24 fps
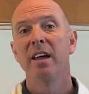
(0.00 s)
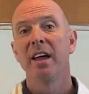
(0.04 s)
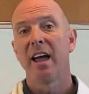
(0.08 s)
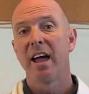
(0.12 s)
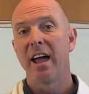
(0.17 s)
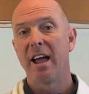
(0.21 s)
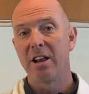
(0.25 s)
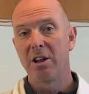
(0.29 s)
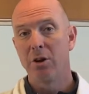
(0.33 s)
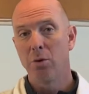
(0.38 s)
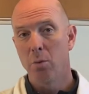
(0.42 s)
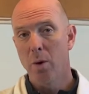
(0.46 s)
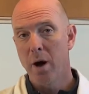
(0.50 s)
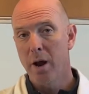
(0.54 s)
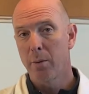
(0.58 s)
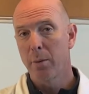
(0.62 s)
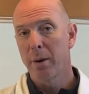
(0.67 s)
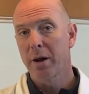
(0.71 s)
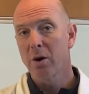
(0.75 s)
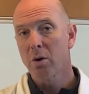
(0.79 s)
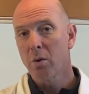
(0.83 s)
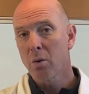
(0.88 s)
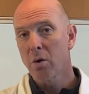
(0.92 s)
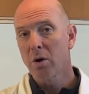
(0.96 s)
and you want to
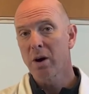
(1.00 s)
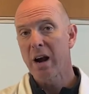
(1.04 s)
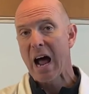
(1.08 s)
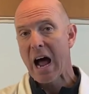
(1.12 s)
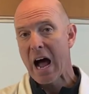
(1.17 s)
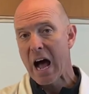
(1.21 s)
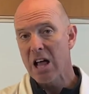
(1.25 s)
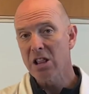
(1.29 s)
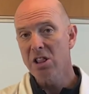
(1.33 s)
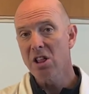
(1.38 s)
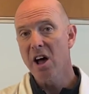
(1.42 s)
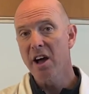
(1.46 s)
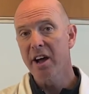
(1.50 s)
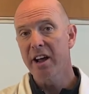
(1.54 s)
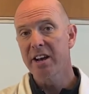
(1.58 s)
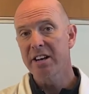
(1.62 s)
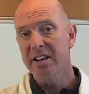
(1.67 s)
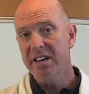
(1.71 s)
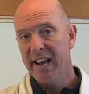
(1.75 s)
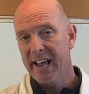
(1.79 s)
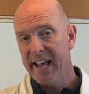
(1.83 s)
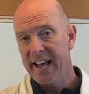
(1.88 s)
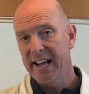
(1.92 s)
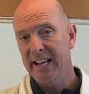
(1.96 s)
record how long it
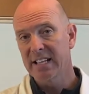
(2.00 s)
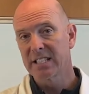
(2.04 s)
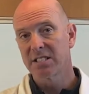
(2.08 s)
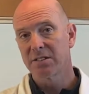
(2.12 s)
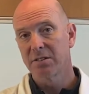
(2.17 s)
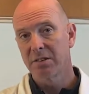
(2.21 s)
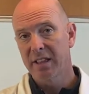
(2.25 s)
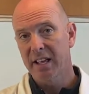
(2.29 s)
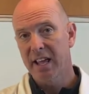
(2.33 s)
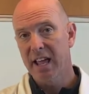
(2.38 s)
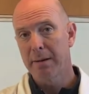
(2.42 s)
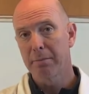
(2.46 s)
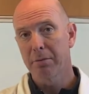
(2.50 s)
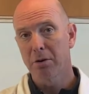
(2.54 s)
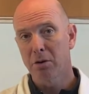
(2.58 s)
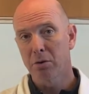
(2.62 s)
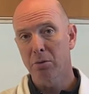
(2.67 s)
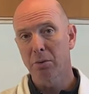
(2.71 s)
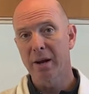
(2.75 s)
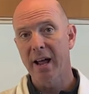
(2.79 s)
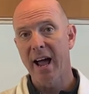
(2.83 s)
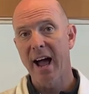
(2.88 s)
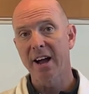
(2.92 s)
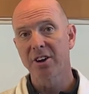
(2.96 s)
takes for the chemical
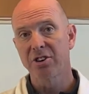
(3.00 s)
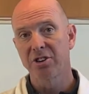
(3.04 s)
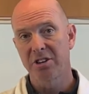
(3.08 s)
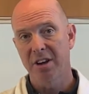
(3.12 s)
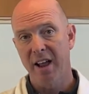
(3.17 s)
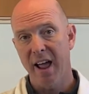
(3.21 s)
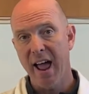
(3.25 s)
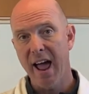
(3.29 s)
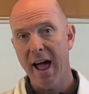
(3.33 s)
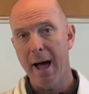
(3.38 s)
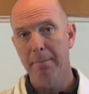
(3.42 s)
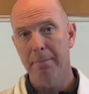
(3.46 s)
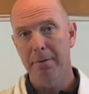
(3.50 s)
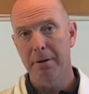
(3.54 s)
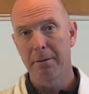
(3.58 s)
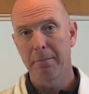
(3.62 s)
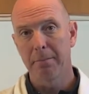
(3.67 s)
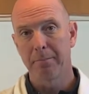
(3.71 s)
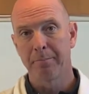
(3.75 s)
reaction to happen.